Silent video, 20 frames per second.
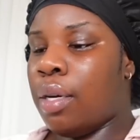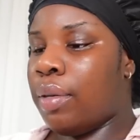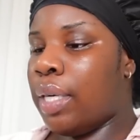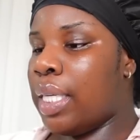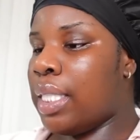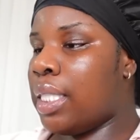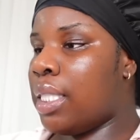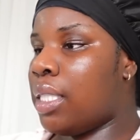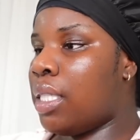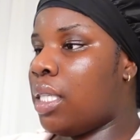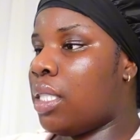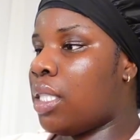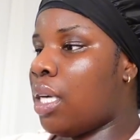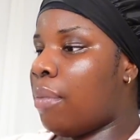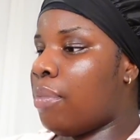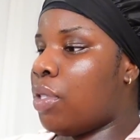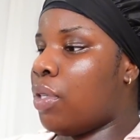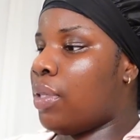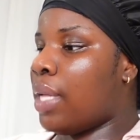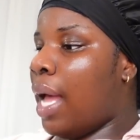this is the
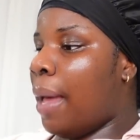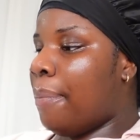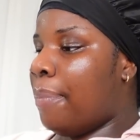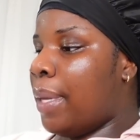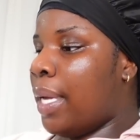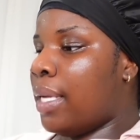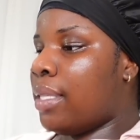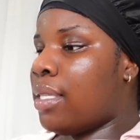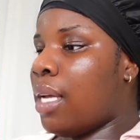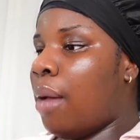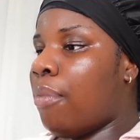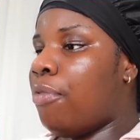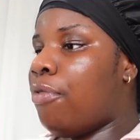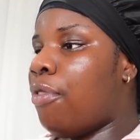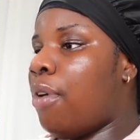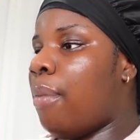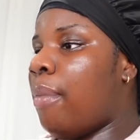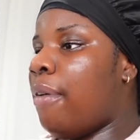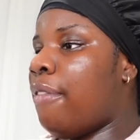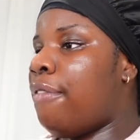jumpsuit that I picked up
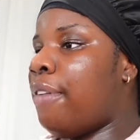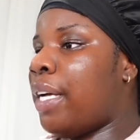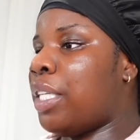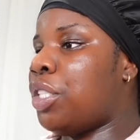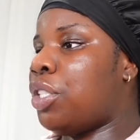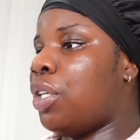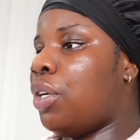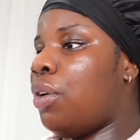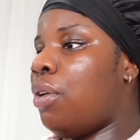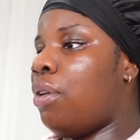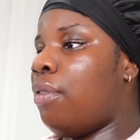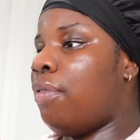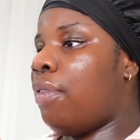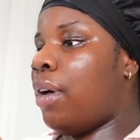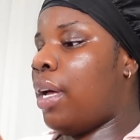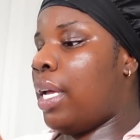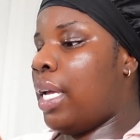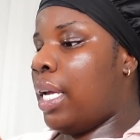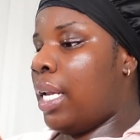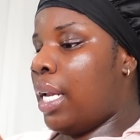from Fashion
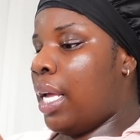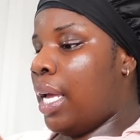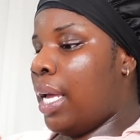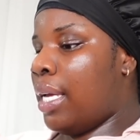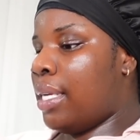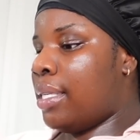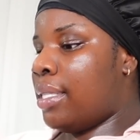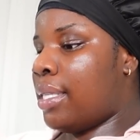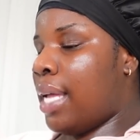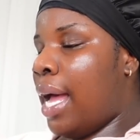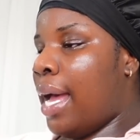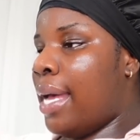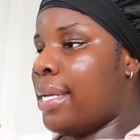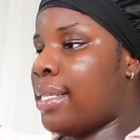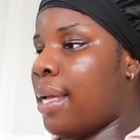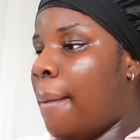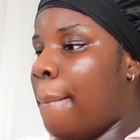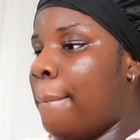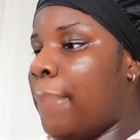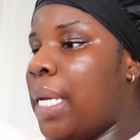Nova in a
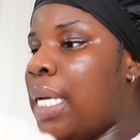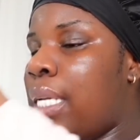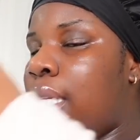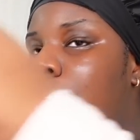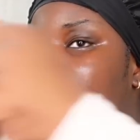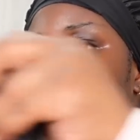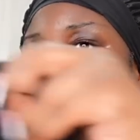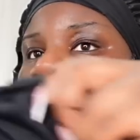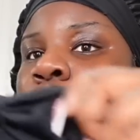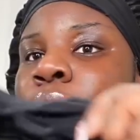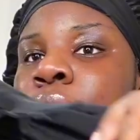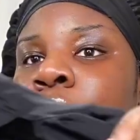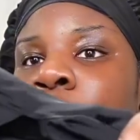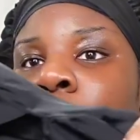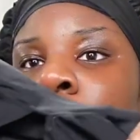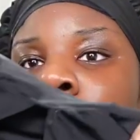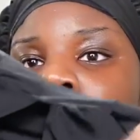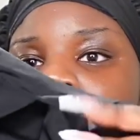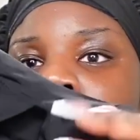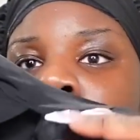size medium
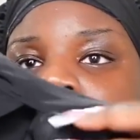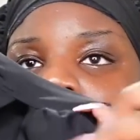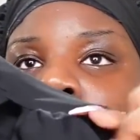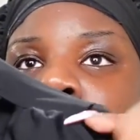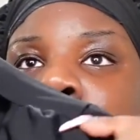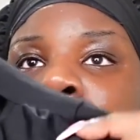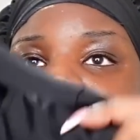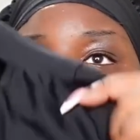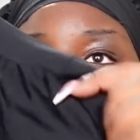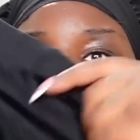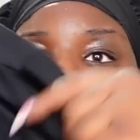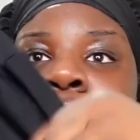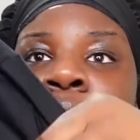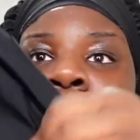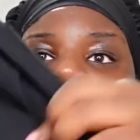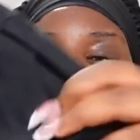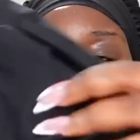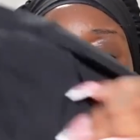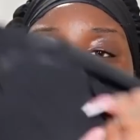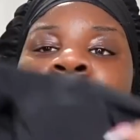this yeah
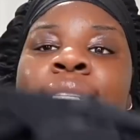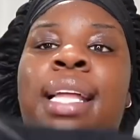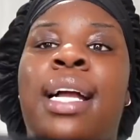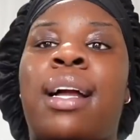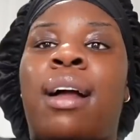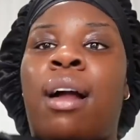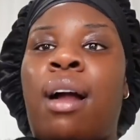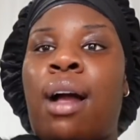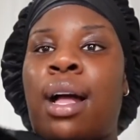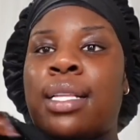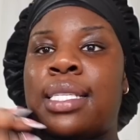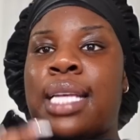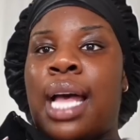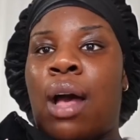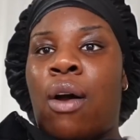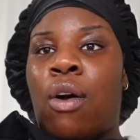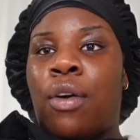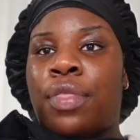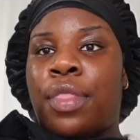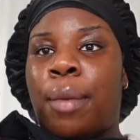it has like a
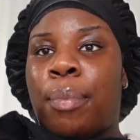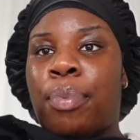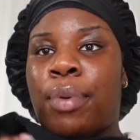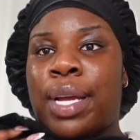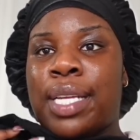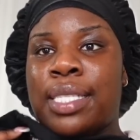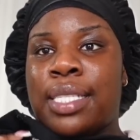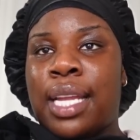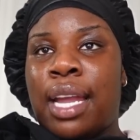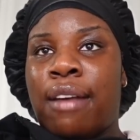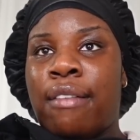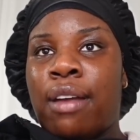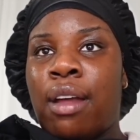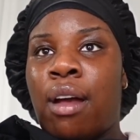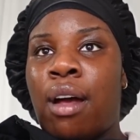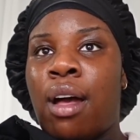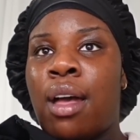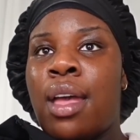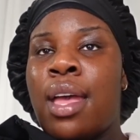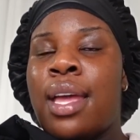cutout on the breast
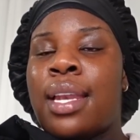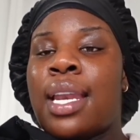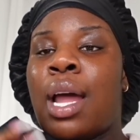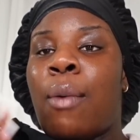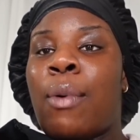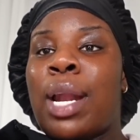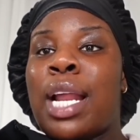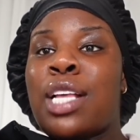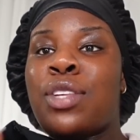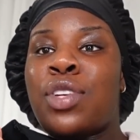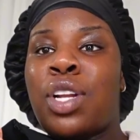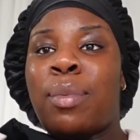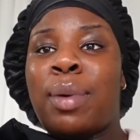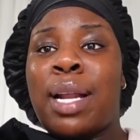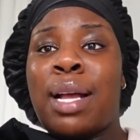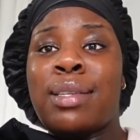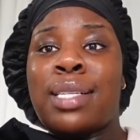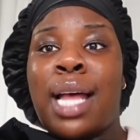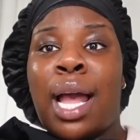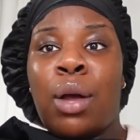area now when i saw them when
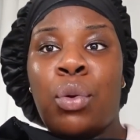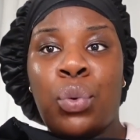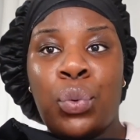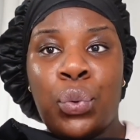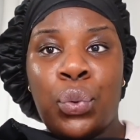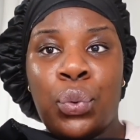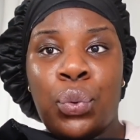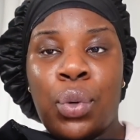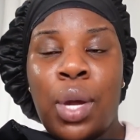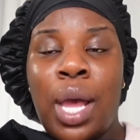i was like ooh